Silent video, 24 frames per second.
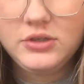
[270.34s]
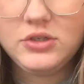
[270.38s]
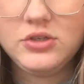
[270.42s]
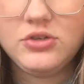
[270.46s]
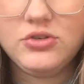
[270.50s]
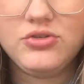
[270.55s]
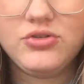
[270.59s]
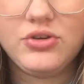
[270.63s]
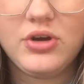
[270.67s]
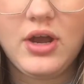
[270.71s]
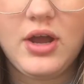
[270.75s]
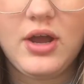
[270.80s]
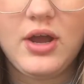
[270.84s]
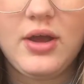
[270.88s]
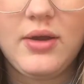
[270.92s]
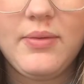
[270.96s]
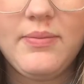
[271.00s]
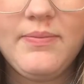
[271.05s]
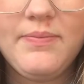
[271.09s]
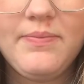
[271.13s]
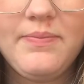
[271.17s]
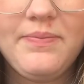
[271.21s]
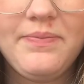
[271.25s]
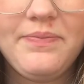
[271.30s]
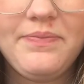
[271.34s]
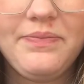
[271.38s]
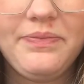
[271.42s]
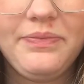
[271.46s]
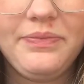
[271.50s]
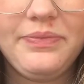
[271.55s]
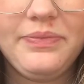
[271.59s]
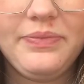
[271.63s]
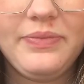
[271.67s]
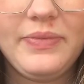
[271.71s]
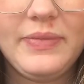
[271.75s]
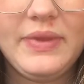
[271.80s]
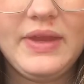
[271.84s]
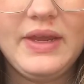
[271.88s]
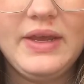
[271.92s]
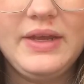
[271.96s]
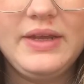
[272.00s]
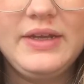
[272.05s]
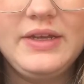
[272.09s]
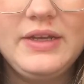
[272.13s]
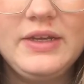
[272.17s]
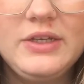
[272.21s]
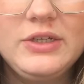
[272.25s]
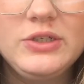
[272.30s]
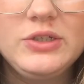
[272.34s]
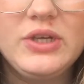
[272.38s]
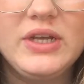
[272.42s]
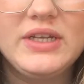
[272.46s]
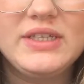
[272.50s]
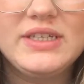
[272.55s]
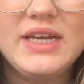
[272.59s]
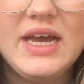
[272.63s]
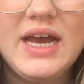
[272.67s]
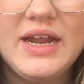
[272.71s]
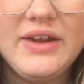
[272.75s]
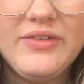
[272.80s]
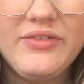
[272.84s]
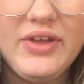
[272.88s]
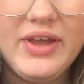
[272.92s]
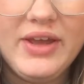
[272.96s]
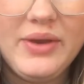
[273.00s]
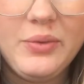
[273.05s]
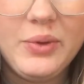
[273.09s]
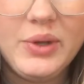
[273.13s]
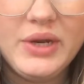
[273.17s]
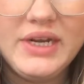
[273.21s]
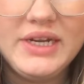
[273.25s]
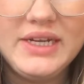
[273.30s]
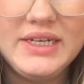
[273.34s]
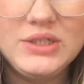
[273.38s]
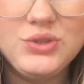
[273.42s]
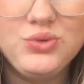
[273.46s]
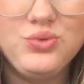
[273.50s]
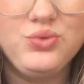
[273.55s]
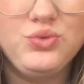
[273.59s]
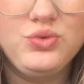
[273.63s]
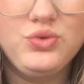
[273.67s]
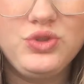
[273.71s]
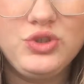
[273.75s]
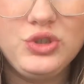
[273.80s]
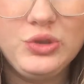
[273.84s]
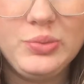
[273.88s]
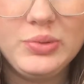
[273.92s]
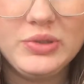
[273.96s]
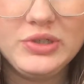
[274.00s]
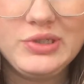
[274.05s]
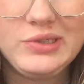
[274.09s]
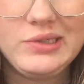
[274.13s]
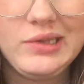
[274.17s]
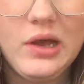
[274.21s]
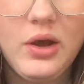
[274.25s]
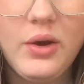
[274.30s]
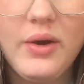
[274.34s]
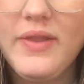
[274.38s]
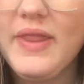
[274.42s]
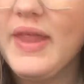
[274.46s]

strum. So that's kind of like what it is, super slow.